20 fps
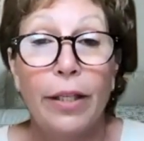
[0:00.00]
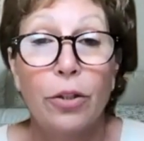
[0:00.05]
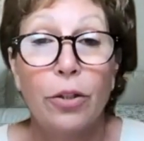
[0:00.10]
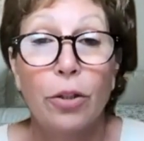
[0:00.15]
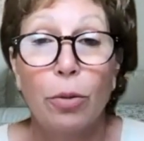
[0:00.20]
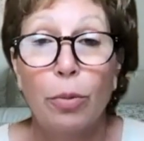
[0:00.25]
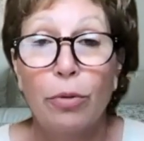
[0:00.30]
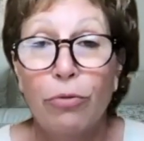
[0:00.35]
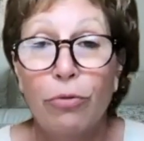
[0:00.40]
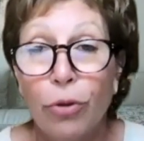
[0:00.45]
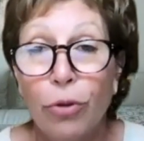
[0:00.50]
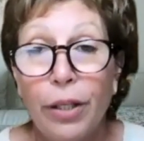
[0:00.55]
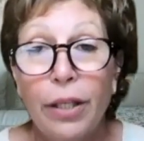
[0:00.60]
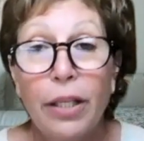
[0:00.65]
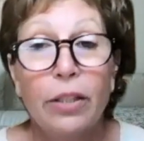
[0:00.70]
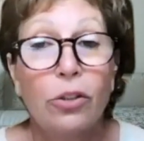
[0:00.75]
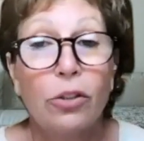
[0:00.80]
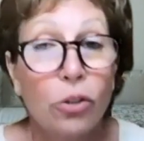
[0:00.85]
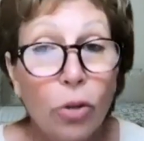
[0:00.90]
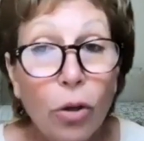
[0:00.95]
So before you
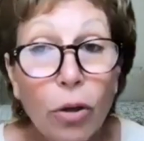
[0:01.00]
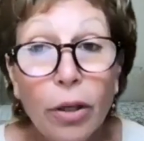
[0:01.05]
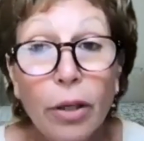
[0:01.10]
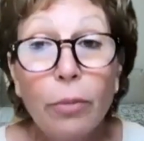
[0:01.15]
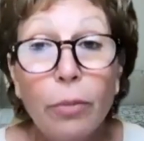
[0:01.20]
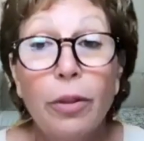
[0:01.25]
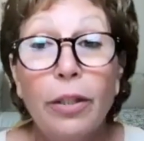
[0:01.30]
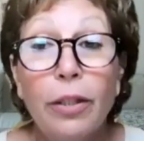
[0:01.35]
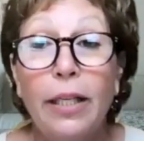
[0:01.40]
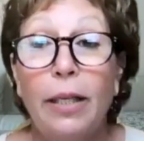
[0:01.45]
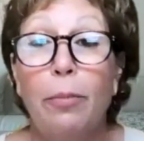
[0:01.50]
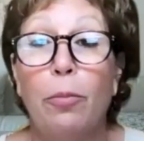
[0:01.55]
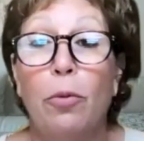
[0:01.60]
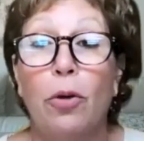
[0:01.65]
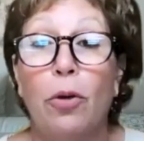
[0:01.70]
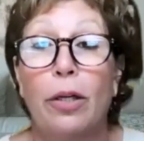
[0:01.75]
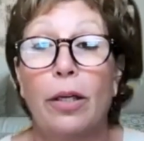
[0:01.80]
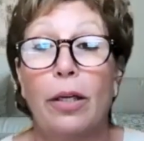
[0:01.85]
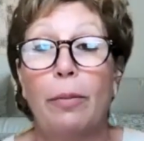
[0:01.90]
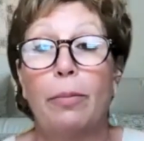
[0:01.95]
get started with any
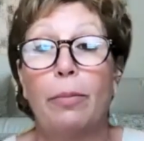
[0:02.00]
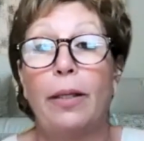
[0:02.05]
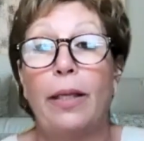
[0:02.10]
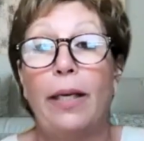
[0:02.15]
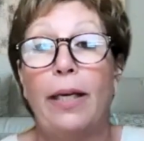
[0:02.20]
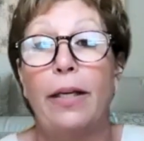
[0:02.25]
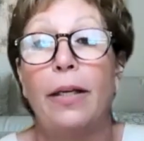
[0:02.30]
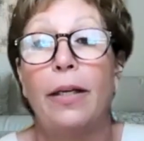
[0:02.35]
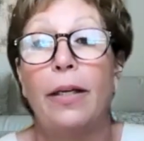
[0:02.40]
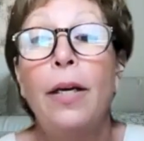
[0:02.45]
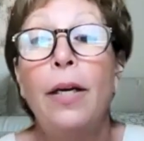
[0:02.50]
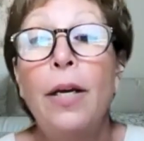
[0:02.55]
marketing plan,